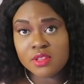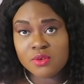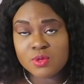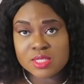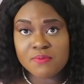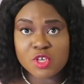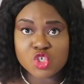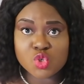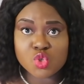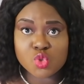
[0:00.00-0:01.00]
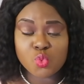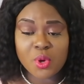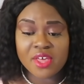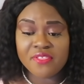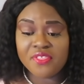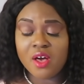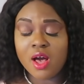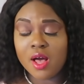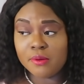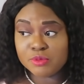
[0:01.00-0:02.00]
there was some issues with
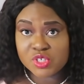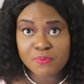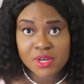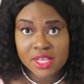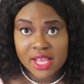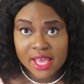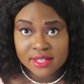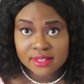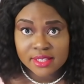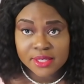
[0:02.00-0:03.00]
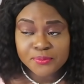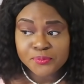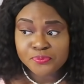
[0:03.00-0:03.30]
shipping and handling.